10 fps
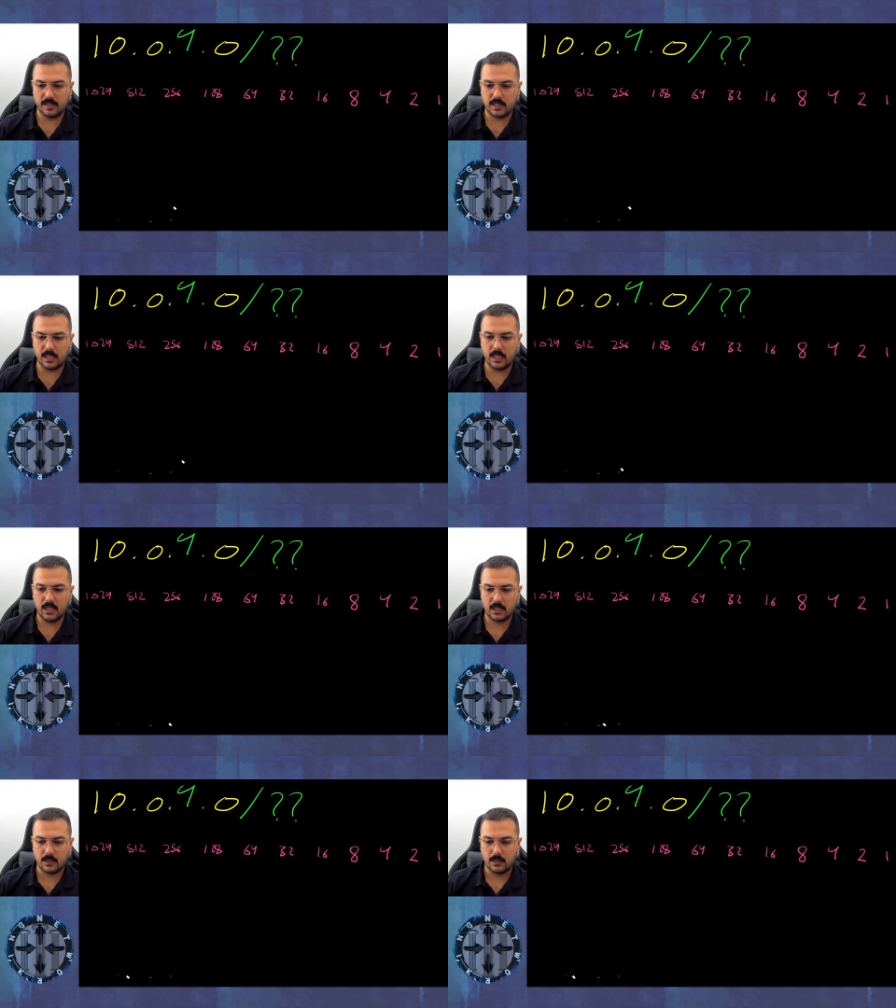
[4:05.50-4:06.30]
is the
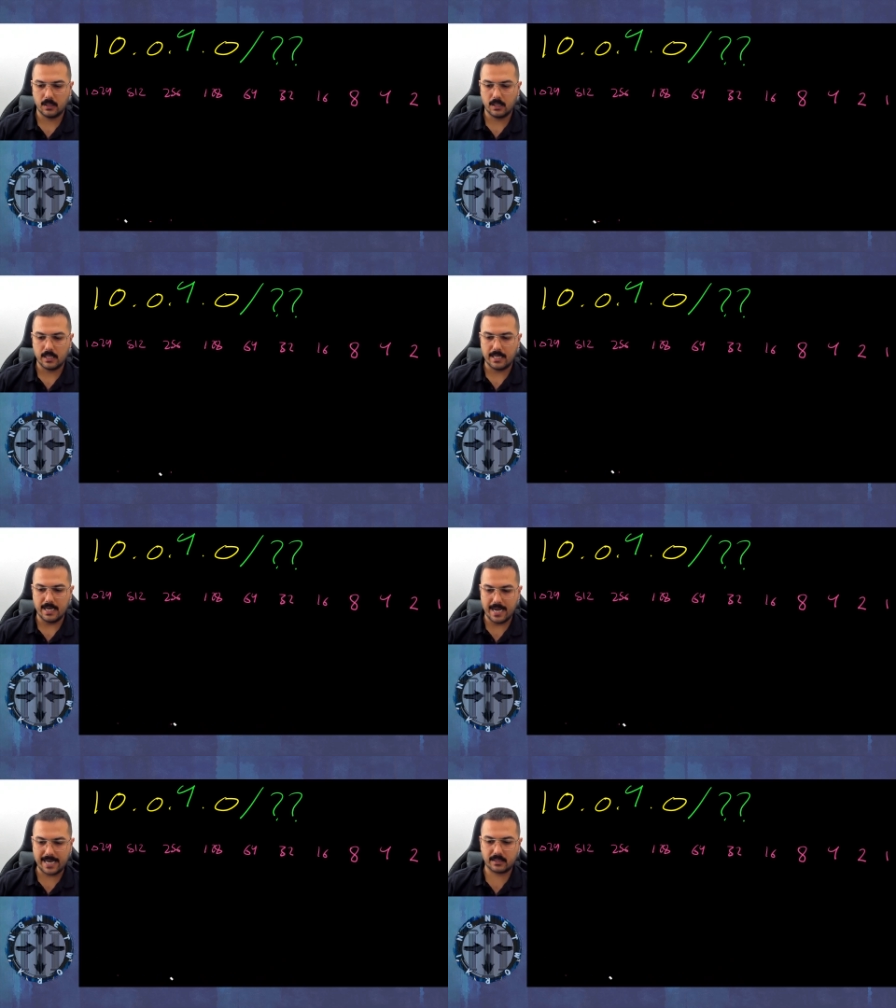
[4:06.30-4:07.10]

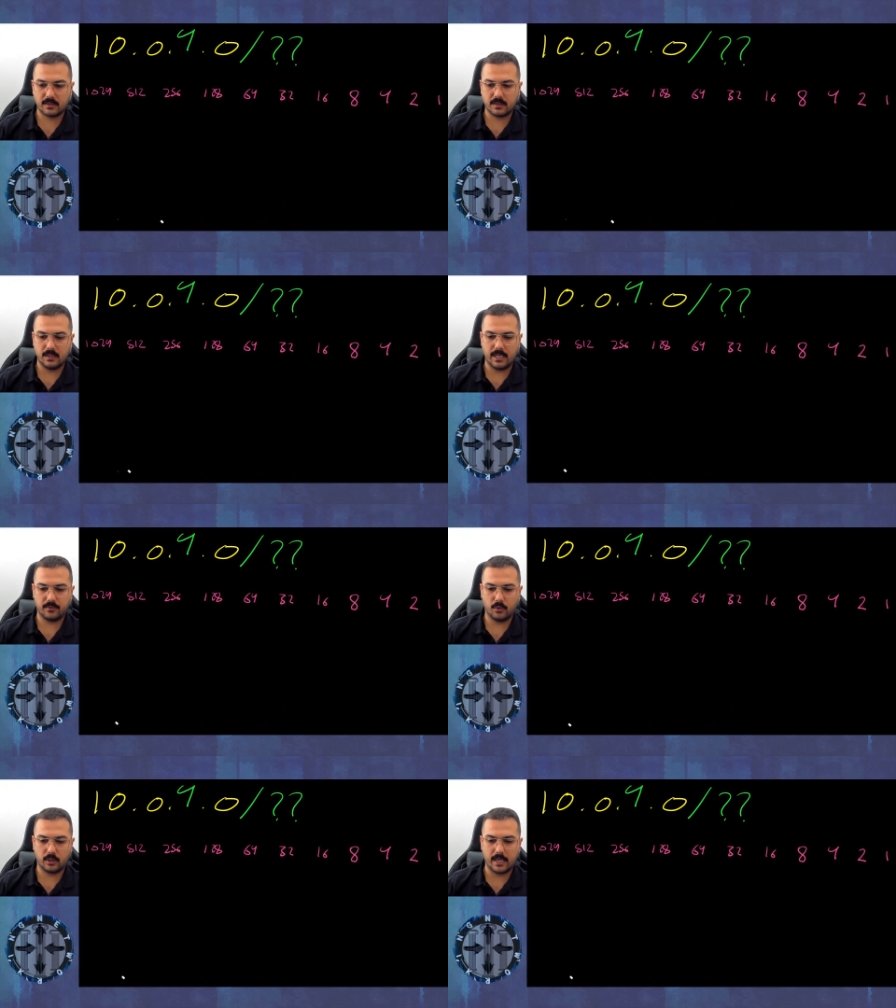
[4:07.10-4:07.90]
next
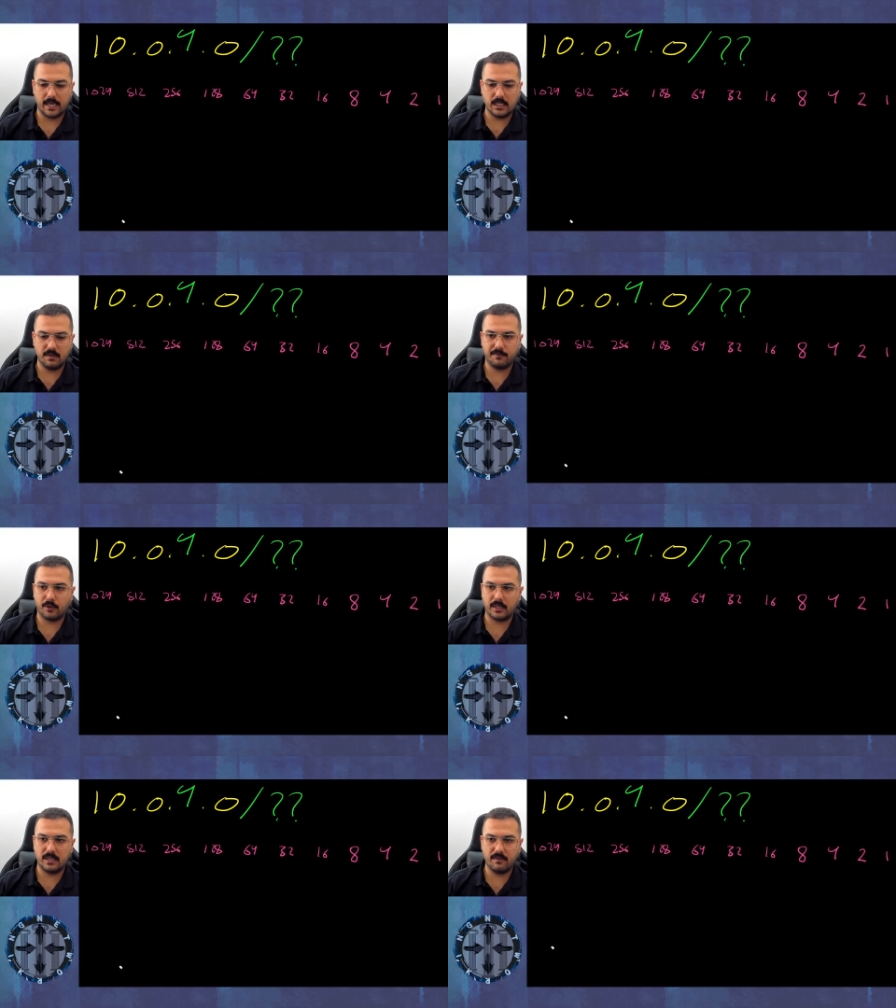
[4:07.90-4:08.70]
network ID
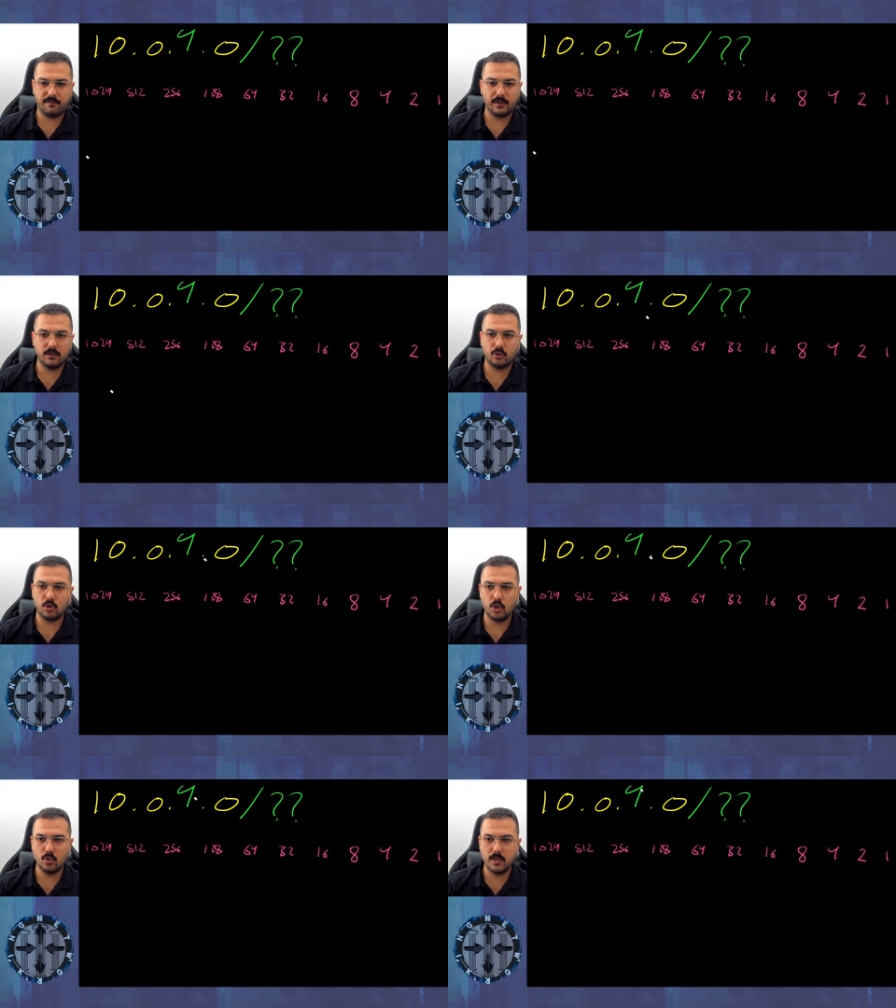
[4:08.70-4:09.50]
for a different
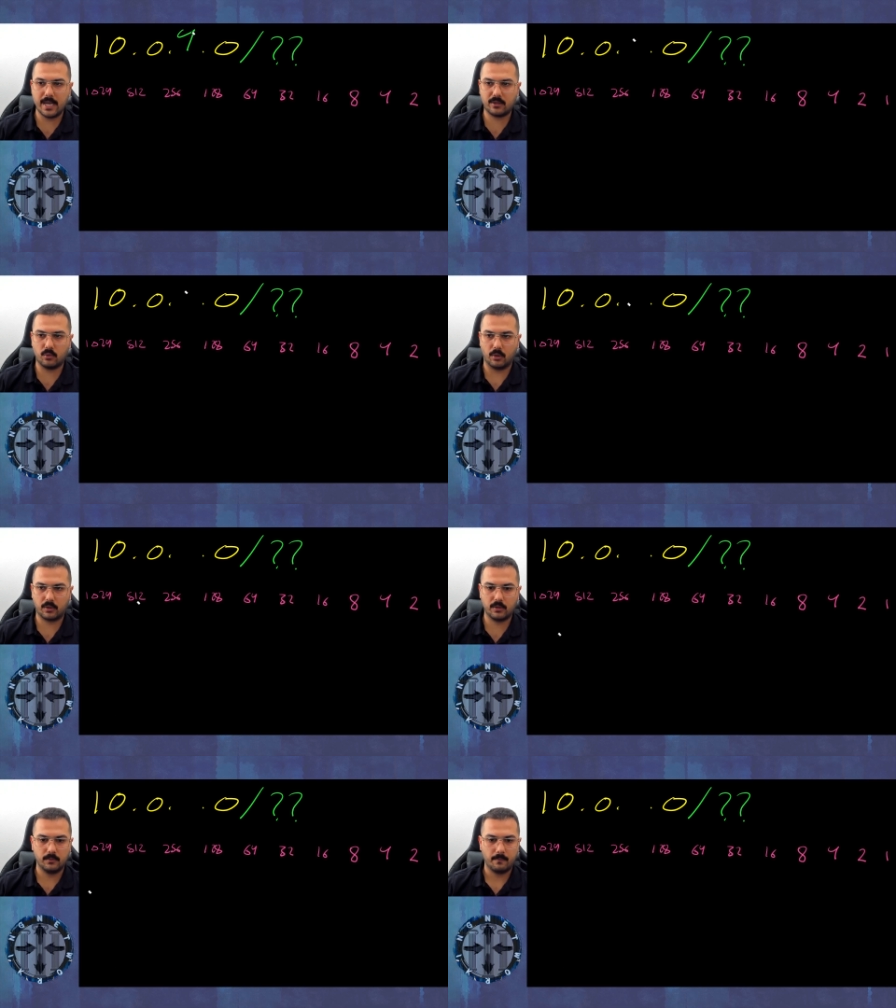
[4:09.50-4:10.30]
new network.
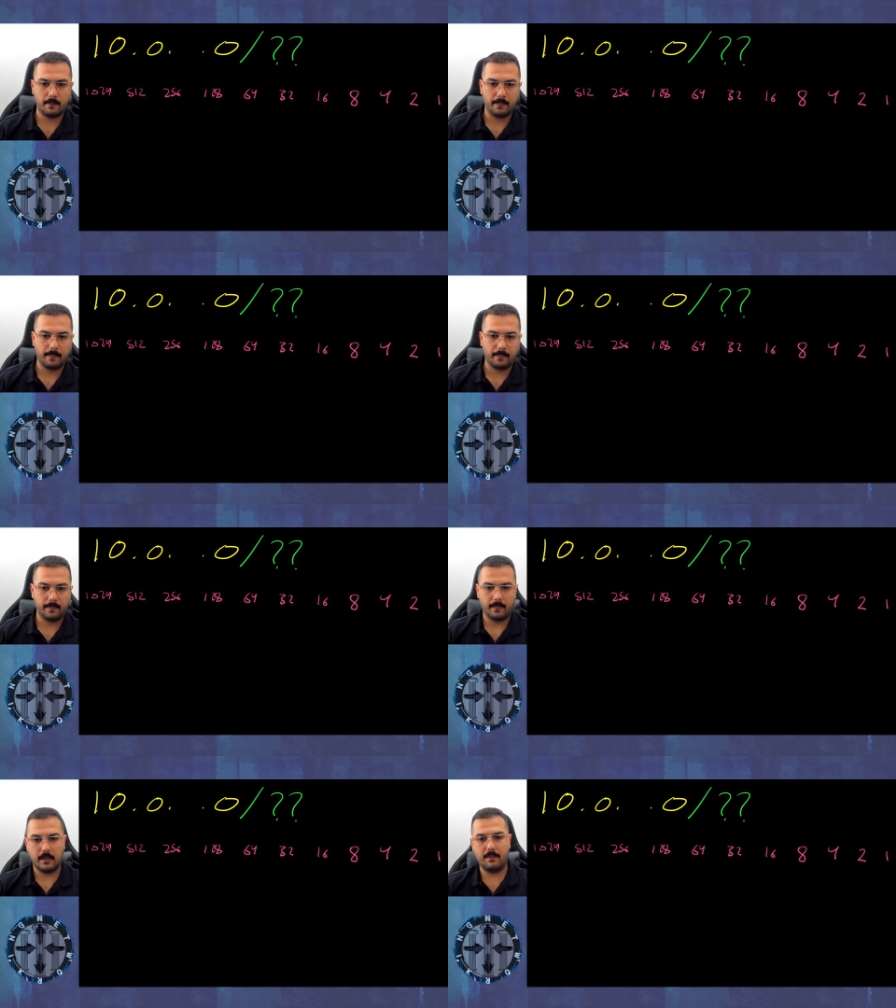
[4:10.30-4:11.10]

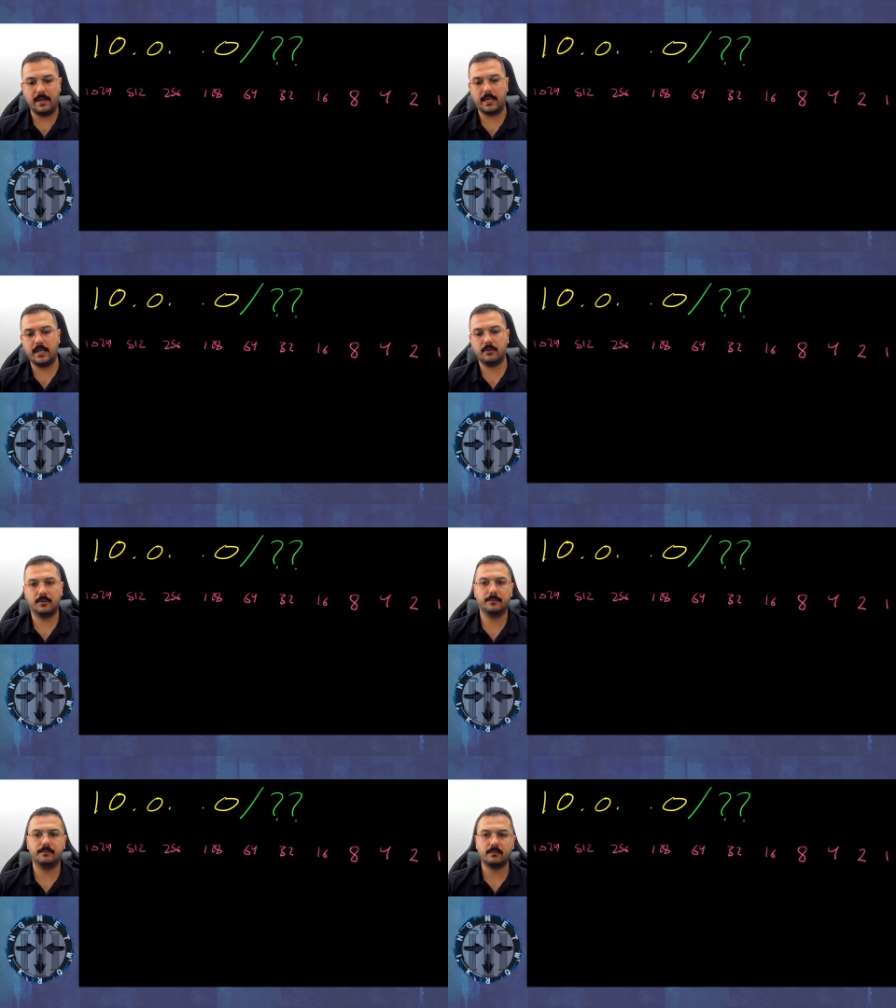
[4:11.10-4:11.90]
Am I right?
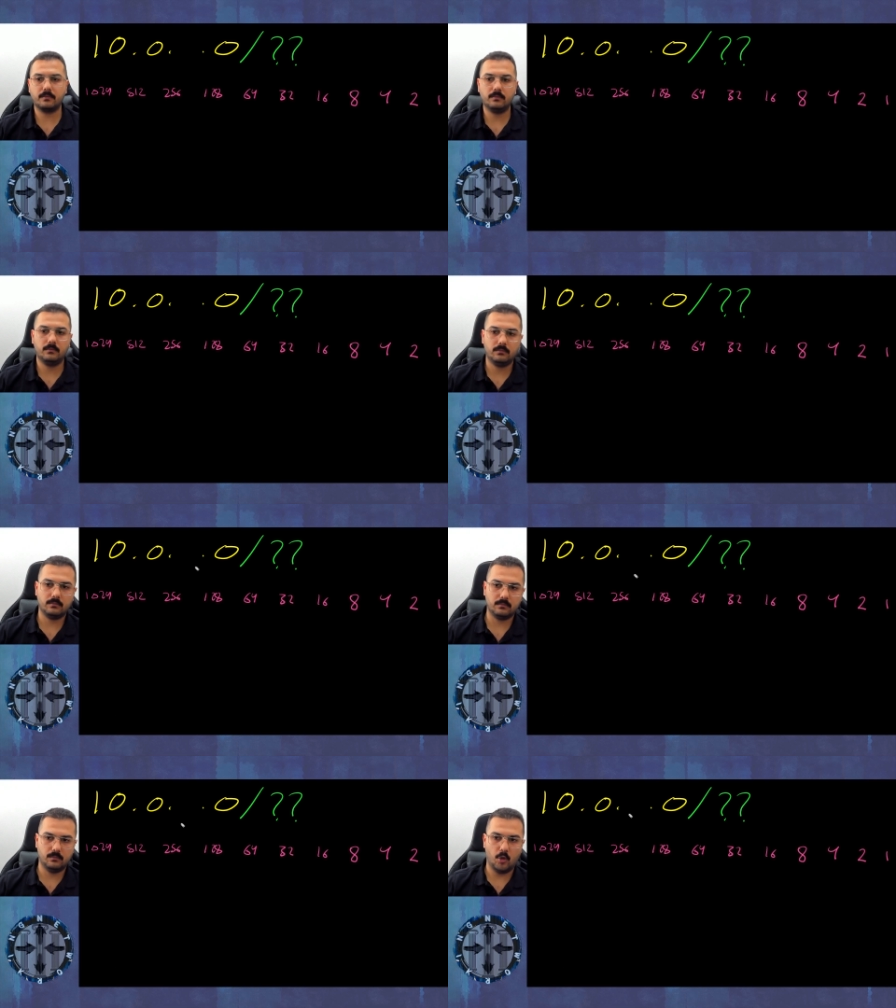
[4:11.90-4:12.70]

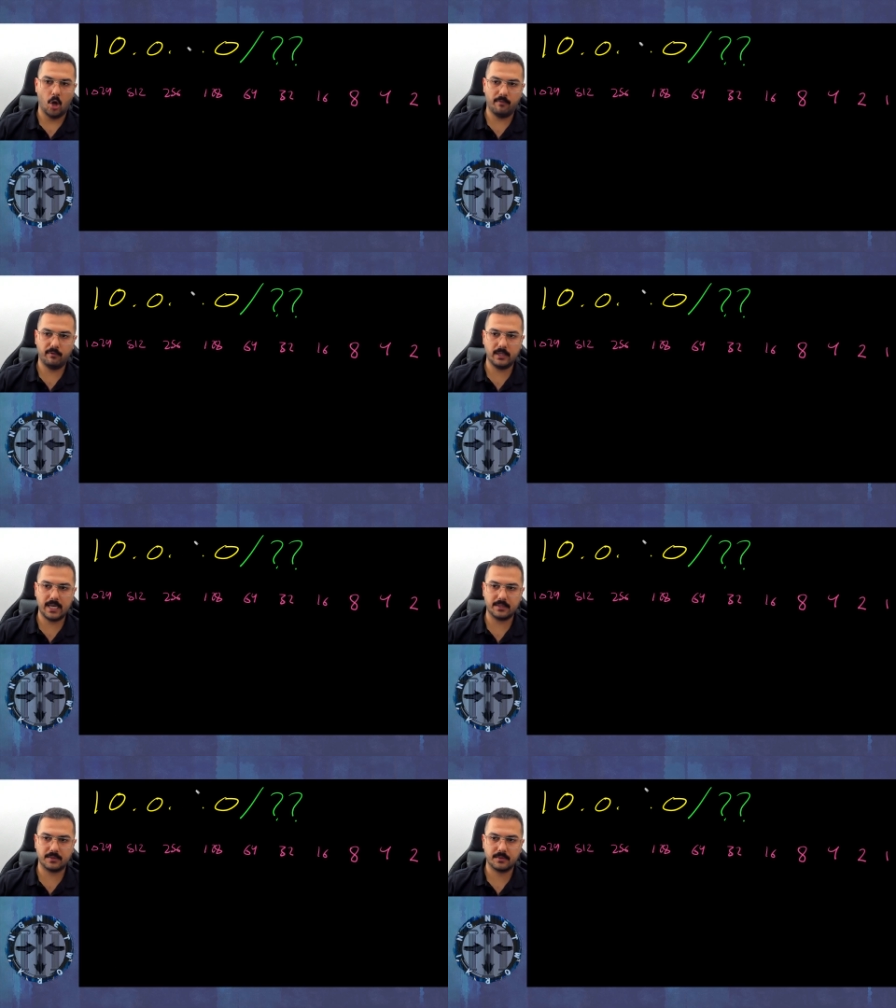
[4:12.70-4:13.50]
Hopefully,
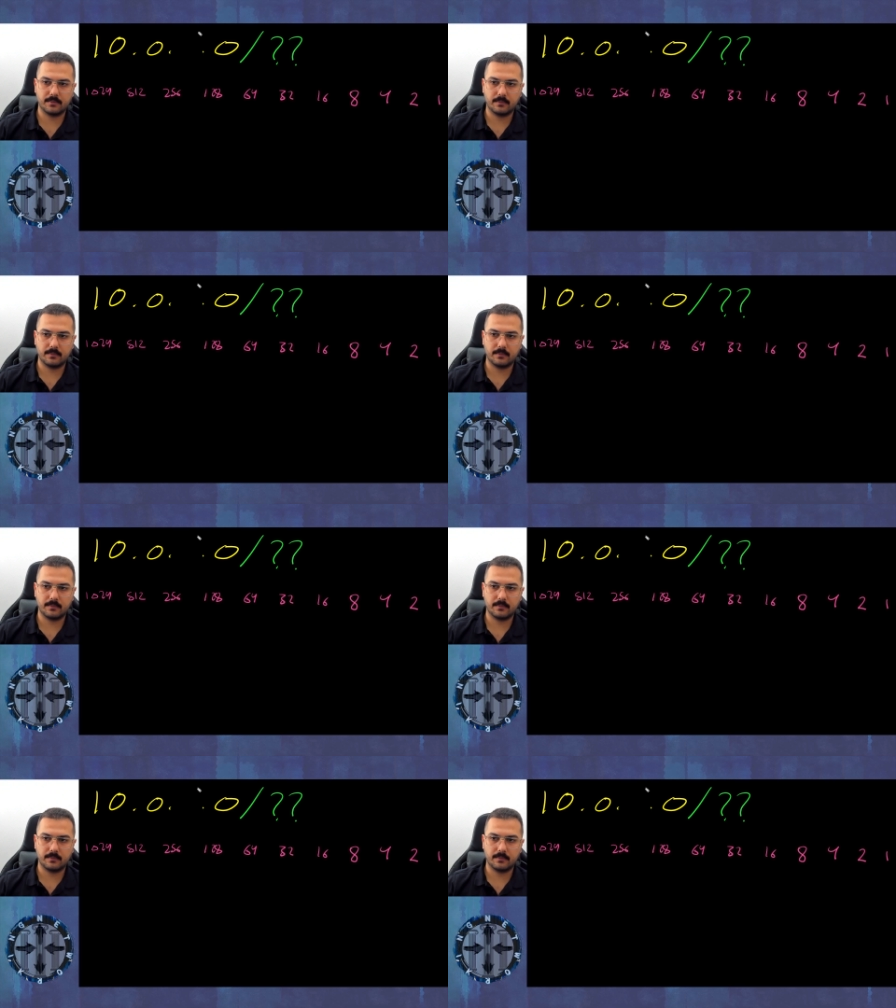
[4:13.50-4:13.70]
yes.